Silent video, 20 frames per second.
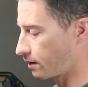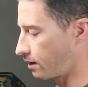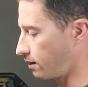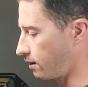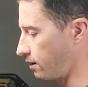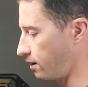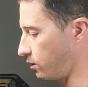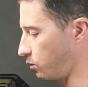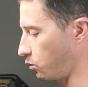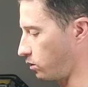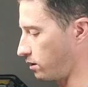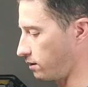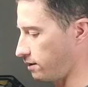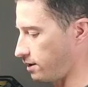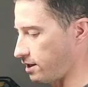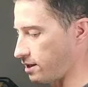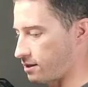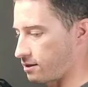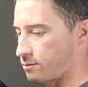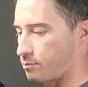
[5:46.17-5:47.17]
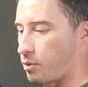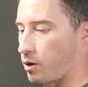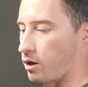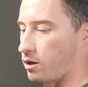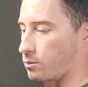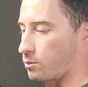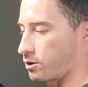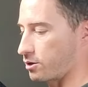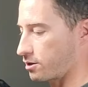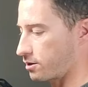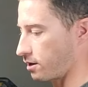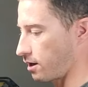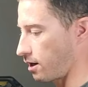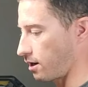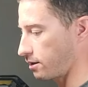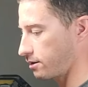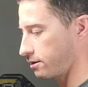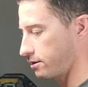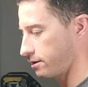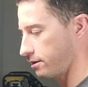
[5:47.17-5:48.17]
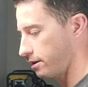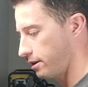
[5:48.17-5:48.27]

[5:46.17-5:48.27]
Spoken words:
on one of these polymer stocks,